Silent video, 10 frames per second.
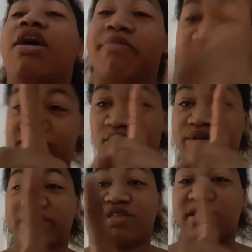Before
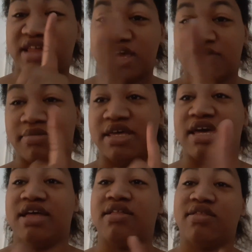this skit
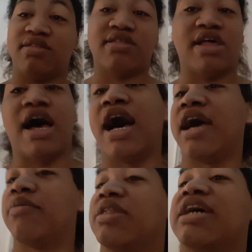begins,
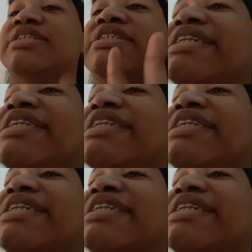I would like to